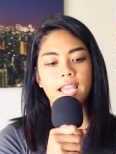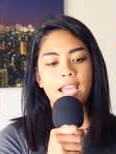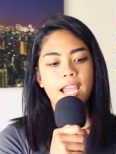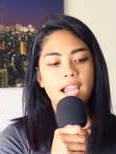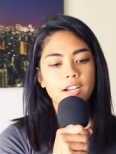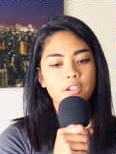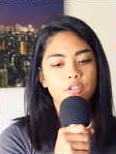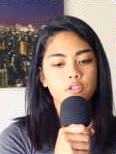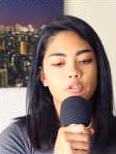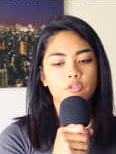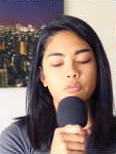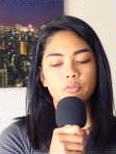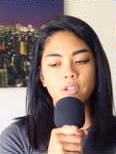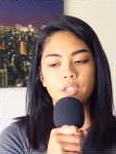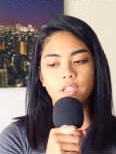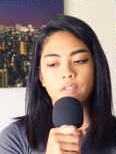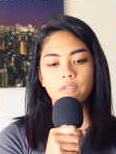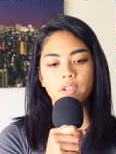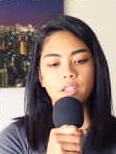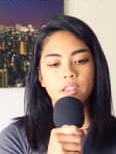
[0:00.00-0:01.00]
actors were
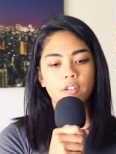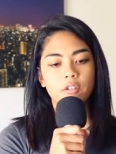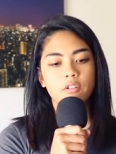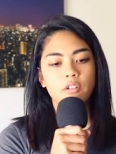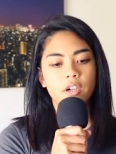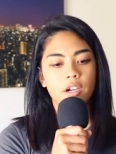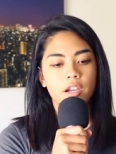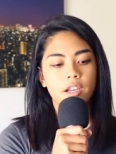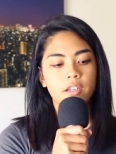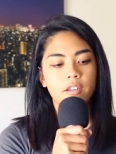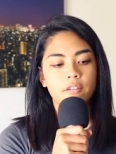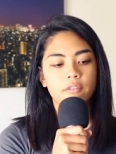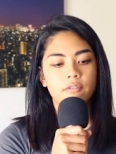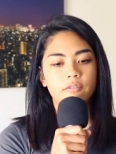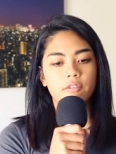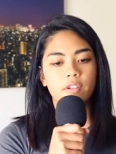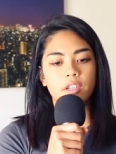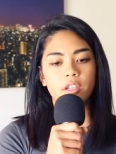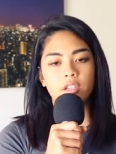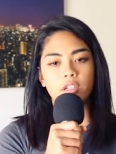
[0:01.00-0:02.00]
giving their kind
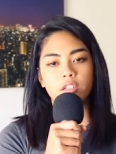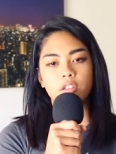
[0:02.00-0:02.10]
of,